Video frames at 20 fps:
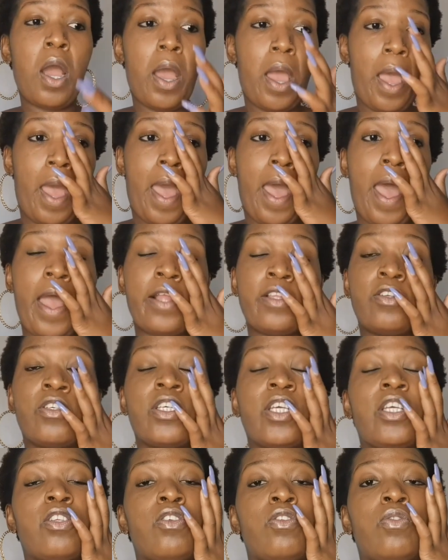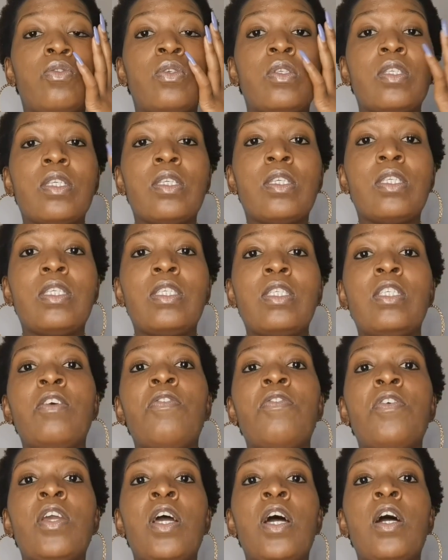And you can use
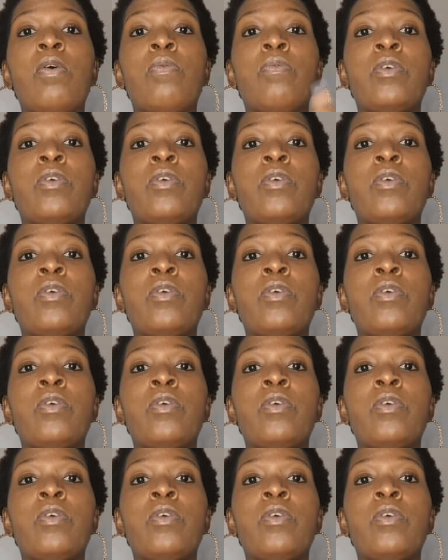stevia,